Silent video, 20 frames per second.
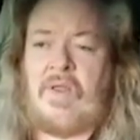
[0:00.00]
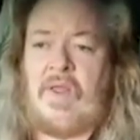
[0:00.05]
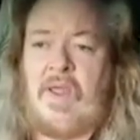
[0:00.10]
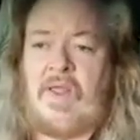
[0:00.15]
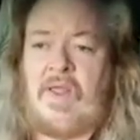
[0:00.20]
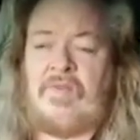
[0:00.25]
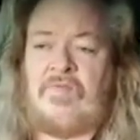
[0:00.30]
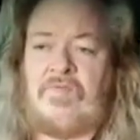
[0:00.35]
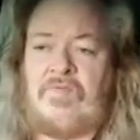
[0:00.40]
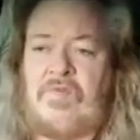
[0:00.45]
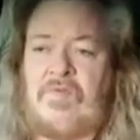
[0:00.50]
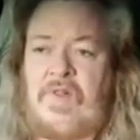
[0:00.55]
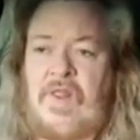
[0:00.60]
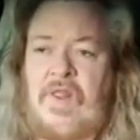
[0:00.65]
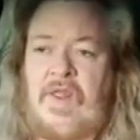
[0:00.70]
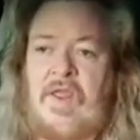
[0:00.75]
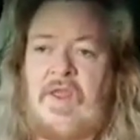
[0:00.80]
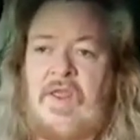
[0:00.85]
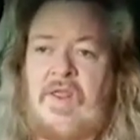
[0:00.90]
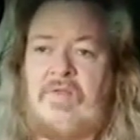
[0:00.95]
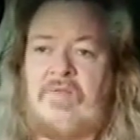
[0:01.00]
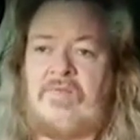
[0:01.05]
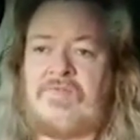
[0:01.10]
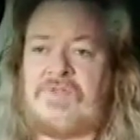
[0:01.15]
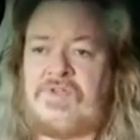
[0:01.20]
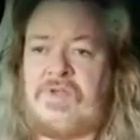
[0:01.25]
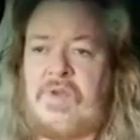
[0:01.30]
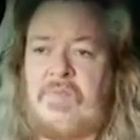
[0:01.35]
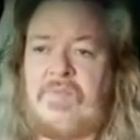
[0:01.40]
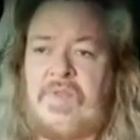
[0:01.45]
and the filling in of
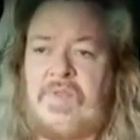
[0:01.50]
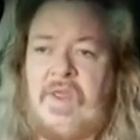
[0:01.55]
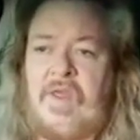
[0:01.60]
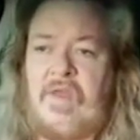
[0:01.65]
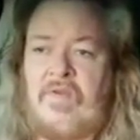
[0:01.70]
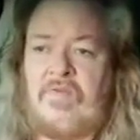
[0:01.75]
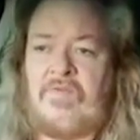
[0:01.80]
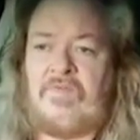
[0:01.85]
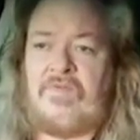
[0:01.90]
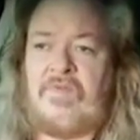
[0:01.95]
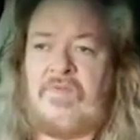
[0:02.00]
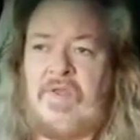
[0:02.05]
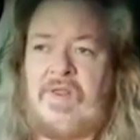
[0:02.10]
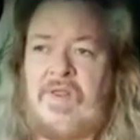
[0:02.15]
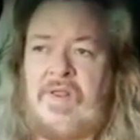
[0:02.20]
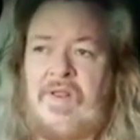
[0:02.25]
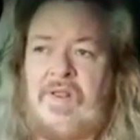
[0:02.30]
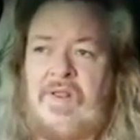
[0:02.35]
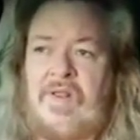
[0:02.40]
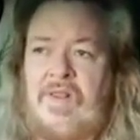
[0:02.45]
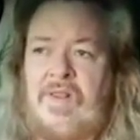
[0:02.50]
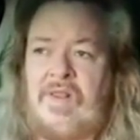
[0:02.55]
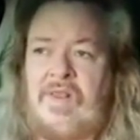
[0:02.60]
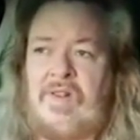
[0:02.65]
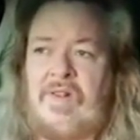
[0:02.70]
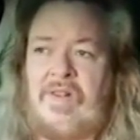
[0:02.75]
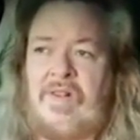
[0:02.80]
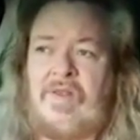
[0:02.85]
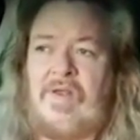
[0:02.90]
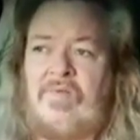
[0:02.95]
something else. It,
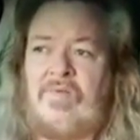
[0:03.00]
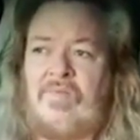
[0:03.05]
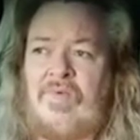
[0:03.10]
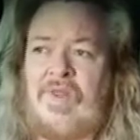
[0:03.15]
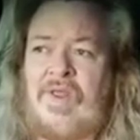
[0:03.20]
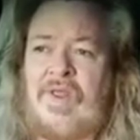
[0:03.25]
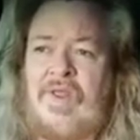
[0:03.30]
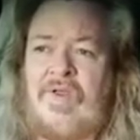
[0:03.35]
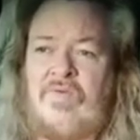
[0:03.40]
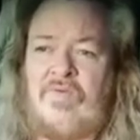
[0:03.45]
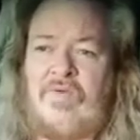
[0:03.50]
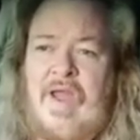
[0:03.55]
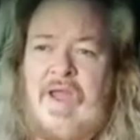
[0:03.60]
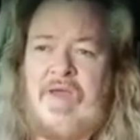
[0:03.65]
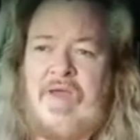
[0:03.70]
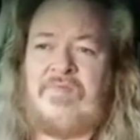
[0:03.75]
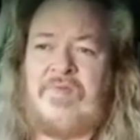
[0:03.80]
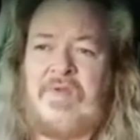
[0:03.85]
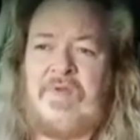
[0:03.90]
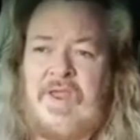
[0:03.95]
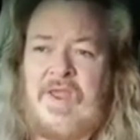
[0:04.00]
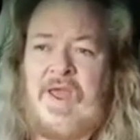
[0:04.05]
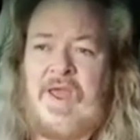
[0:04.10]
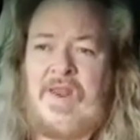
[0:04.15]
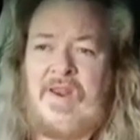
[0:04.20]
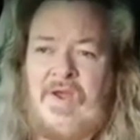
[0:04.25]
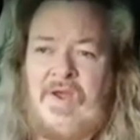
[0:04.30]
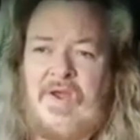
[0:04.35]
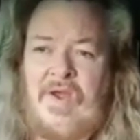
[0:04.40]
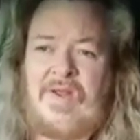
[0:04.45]
it, a really graphic,
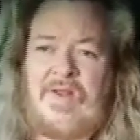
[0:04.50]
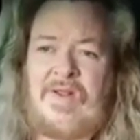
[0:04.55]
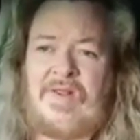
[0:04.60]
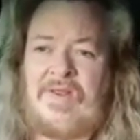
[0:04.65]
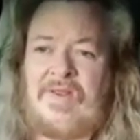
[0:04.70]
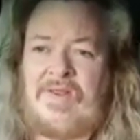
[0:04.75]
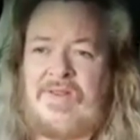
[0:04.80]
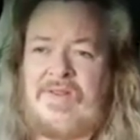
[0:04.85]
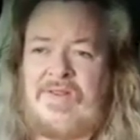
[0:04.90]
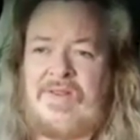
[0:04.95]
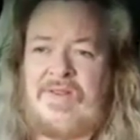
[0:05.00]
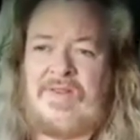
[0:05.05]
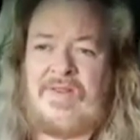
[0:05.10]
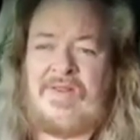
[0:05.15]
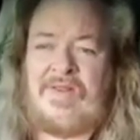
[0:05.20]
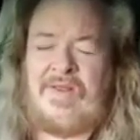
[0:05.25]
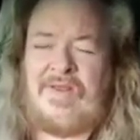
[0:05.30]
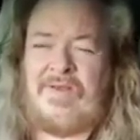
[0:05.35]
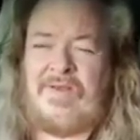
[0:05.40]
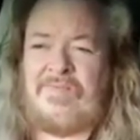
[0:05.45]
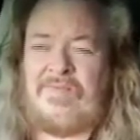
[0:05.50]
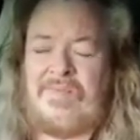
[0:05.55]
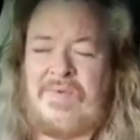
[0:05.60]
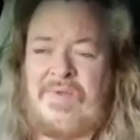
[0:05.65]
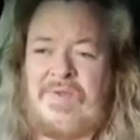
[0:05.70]
kind of ugly uh,